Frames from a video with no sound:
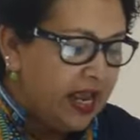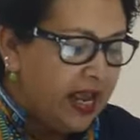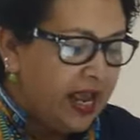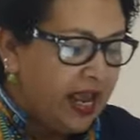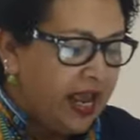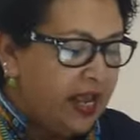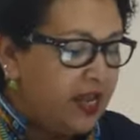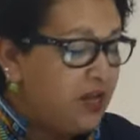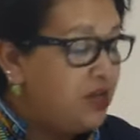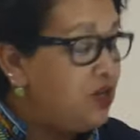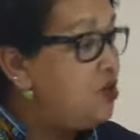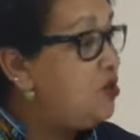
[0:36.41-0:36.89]

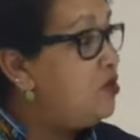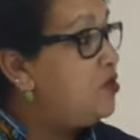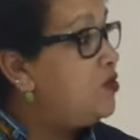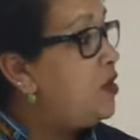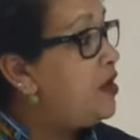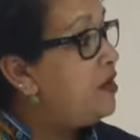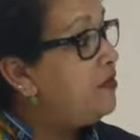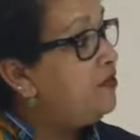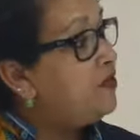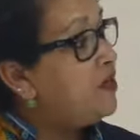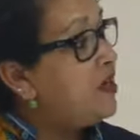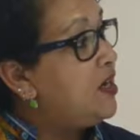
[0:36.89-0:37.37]
and you
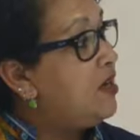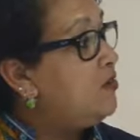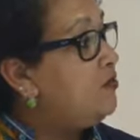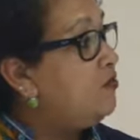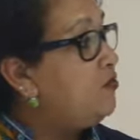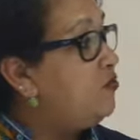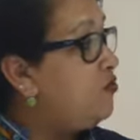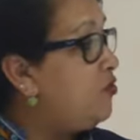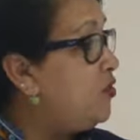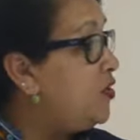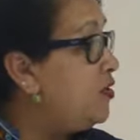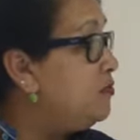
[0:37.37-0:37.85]
have come
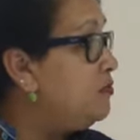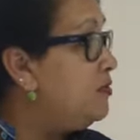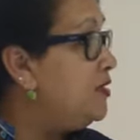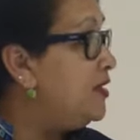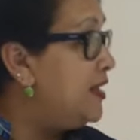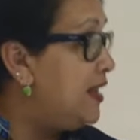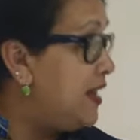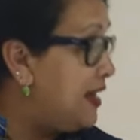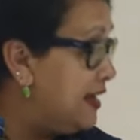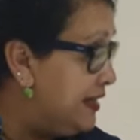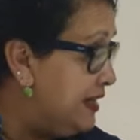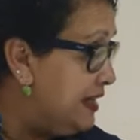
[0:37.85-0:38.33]
from
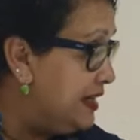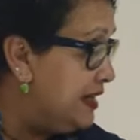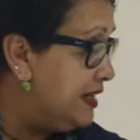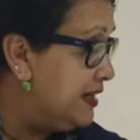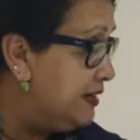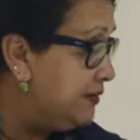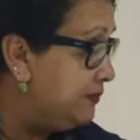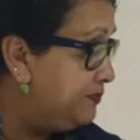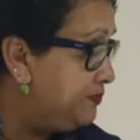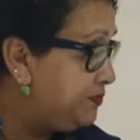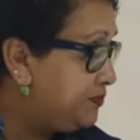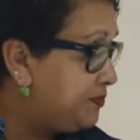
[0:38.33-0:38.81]

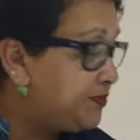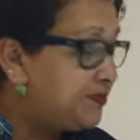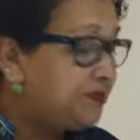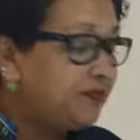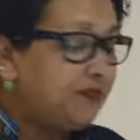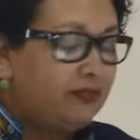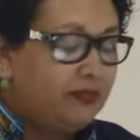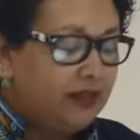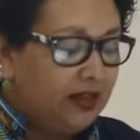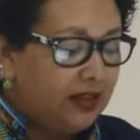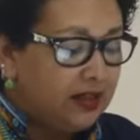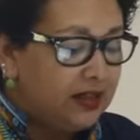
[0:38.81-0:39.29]

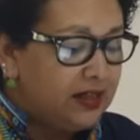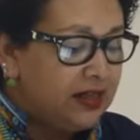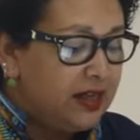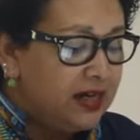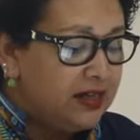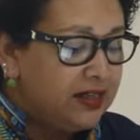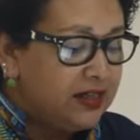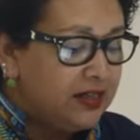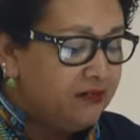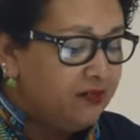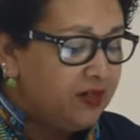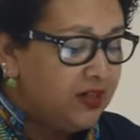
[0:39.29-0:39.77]

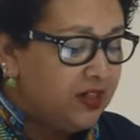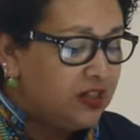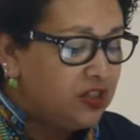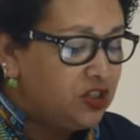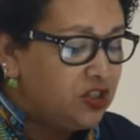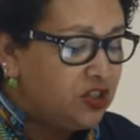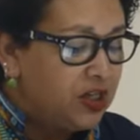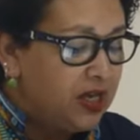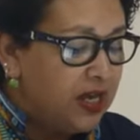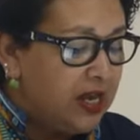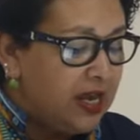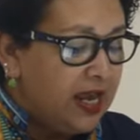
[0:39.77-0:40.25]
Langi
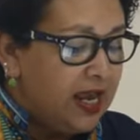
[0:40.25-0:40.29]
village.